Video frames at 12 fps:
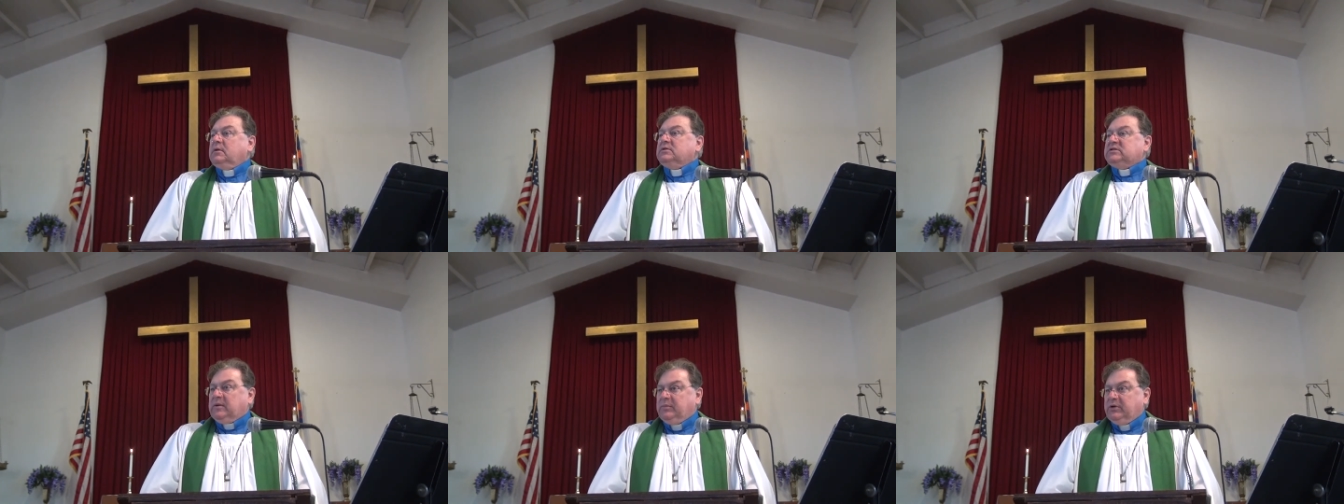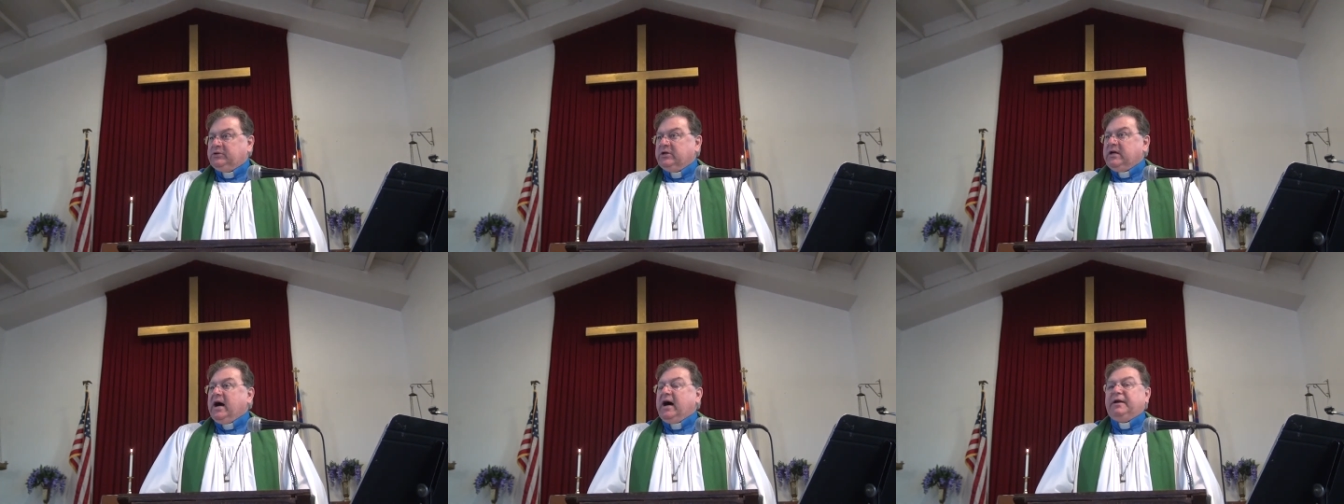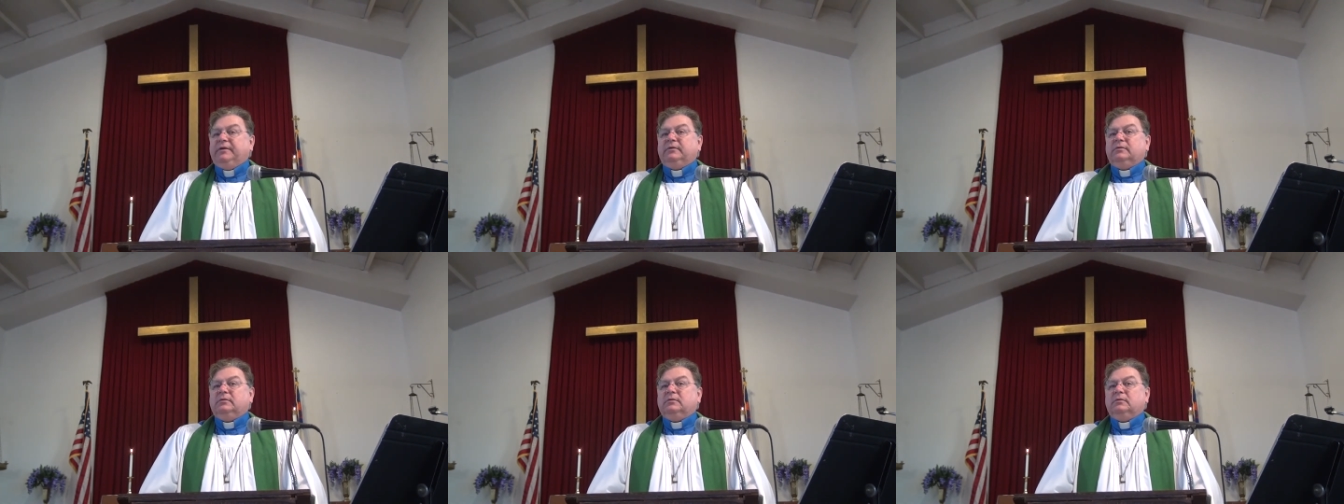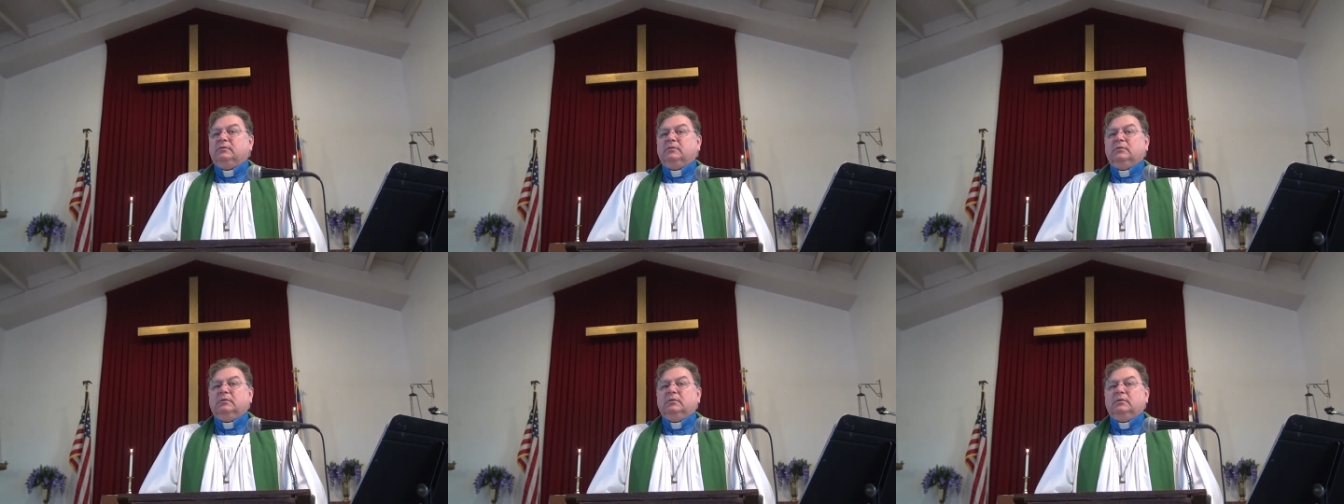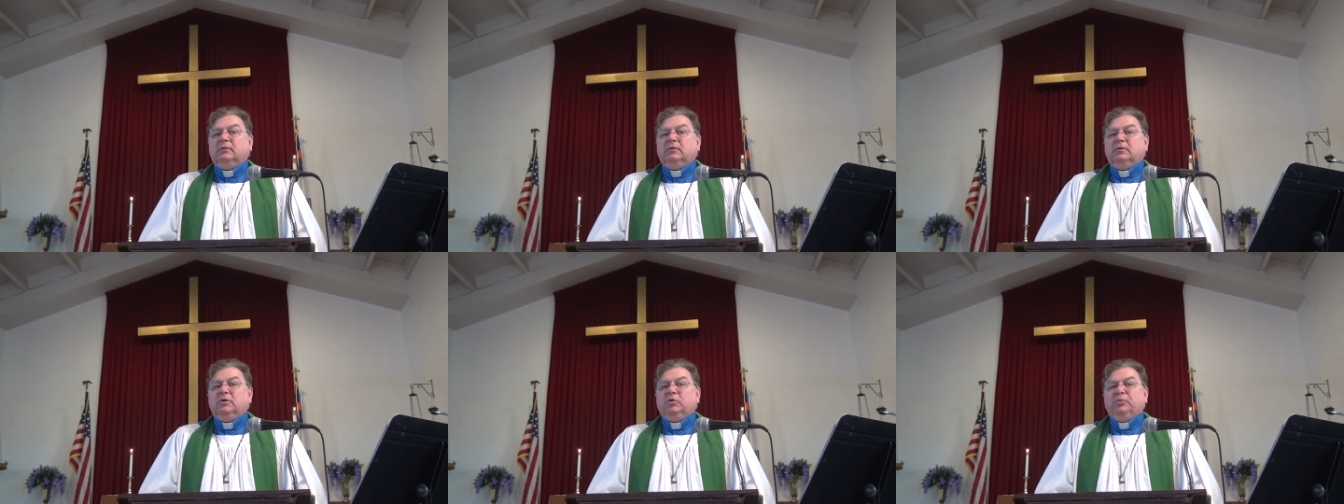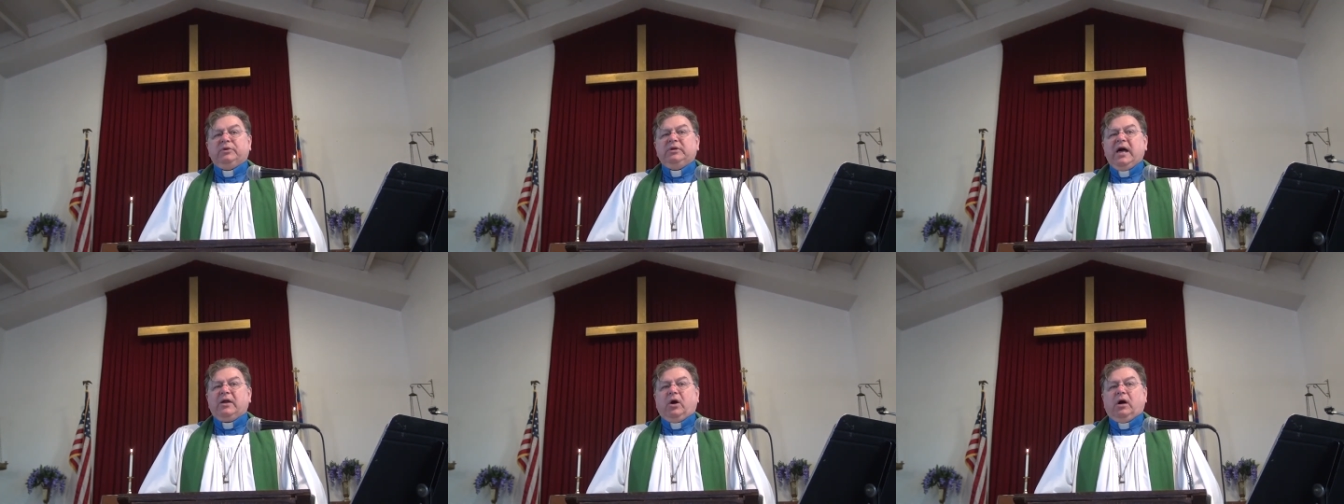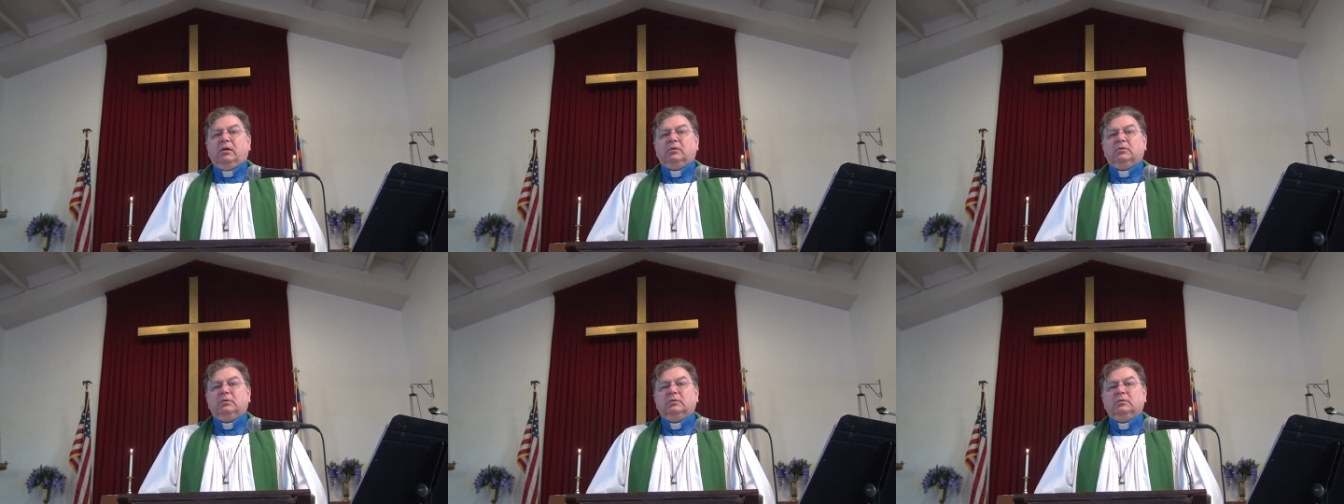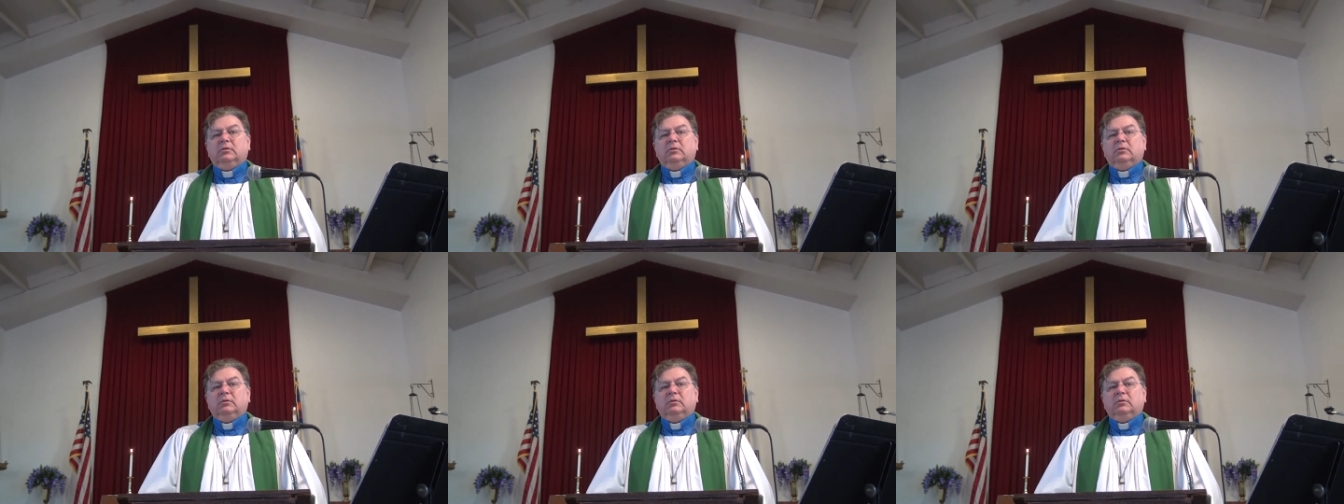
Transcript: Some look to God, but not all.